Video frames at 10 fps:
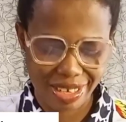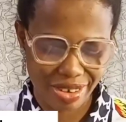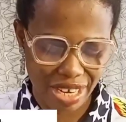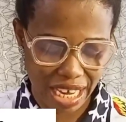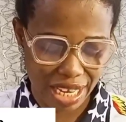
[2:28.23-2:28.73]
to,
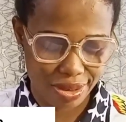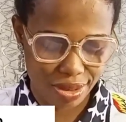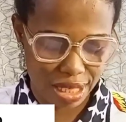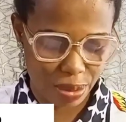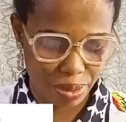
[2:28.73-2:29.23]
okay,
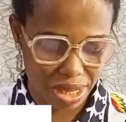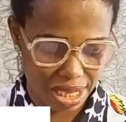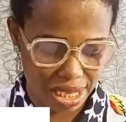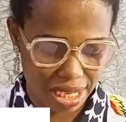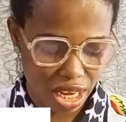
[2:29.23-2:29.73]
to express
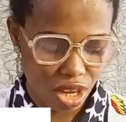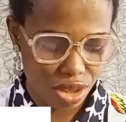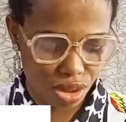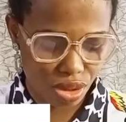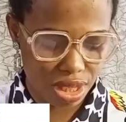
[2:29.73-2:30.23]
it.
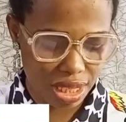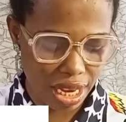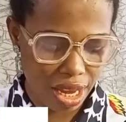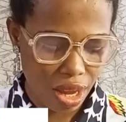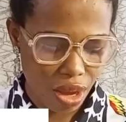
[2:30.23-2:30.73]
So you
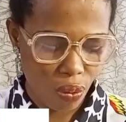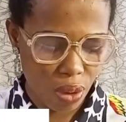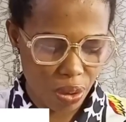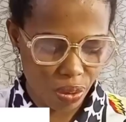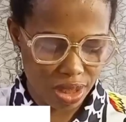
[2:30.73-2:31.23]
say,
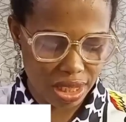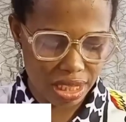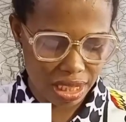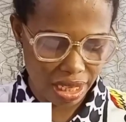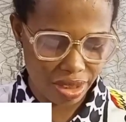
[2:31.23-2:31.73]
when he was a
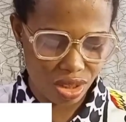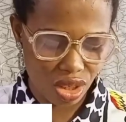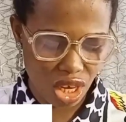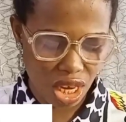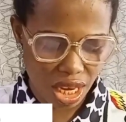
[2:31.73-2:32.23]
child,
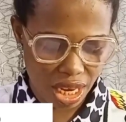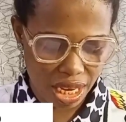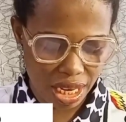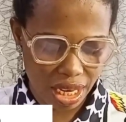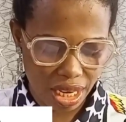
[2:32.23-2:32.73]

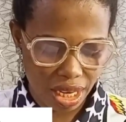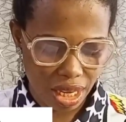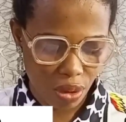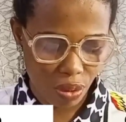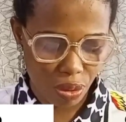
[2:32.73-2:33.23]
he
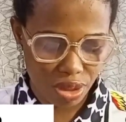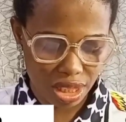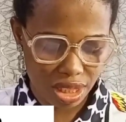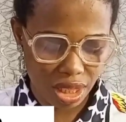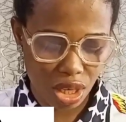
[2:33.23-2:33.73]

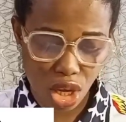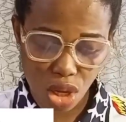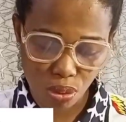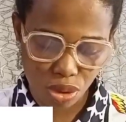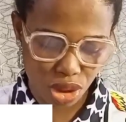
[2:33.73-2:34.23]

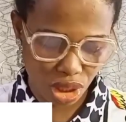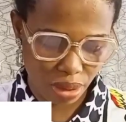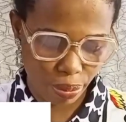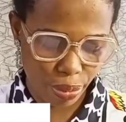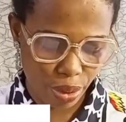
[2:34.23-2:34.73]
would
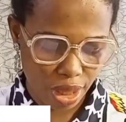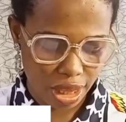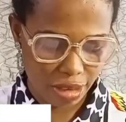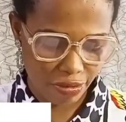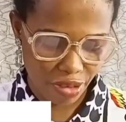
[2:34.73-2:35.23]
jump
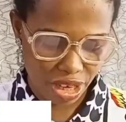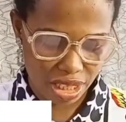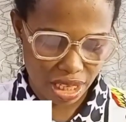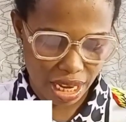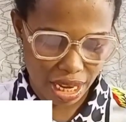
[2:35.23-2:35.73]
the
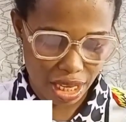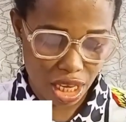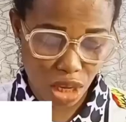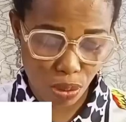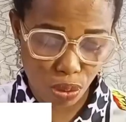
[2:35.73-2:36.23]
fence,
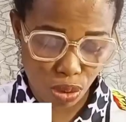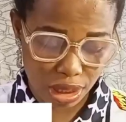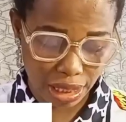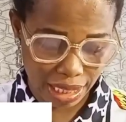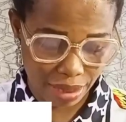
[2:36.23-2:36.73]
he
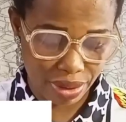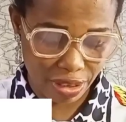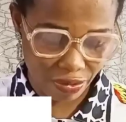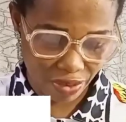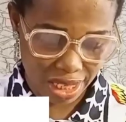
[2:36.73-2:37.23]
would climb
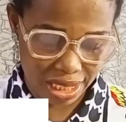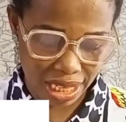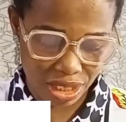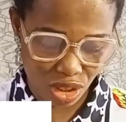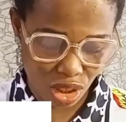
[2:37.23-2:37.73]
the fence
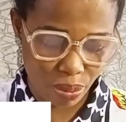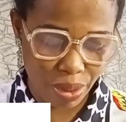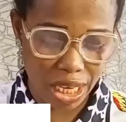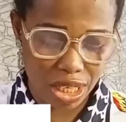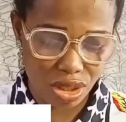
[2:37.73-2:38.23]
and jump
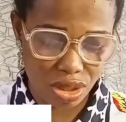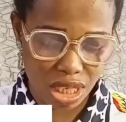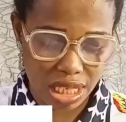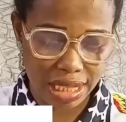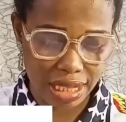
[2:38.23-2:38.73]
into
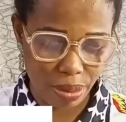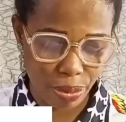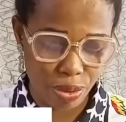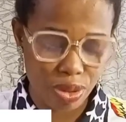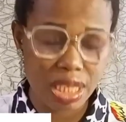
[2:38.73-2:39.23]
his
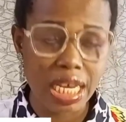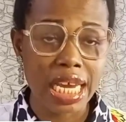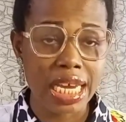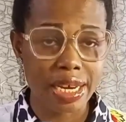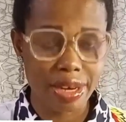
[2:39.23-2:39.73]
neighbor's
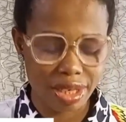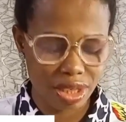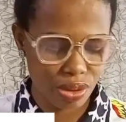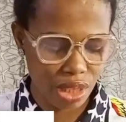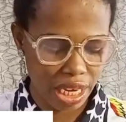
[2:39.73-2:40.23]

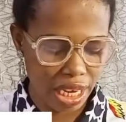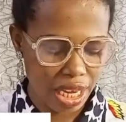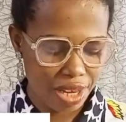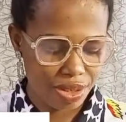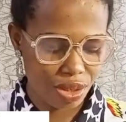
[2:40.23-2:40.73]
yard, okay?
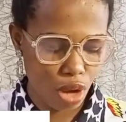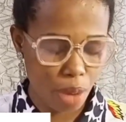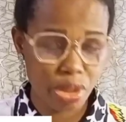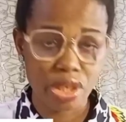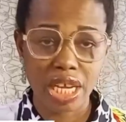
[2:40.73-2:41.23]
So
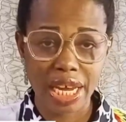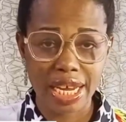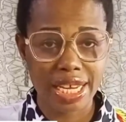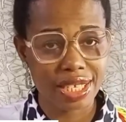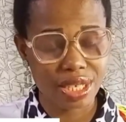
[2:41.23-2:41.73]
option
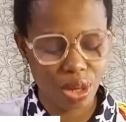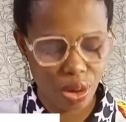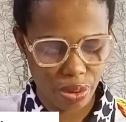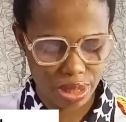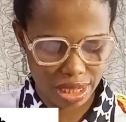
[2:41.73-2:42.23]
A is the
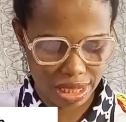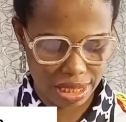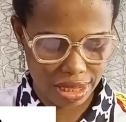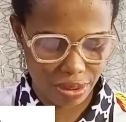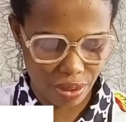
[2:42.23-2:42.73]
correct
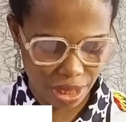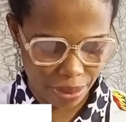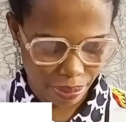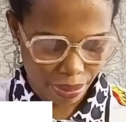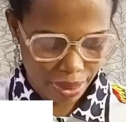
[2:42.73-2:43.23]
answer,
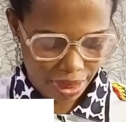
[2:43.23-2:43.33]
okay?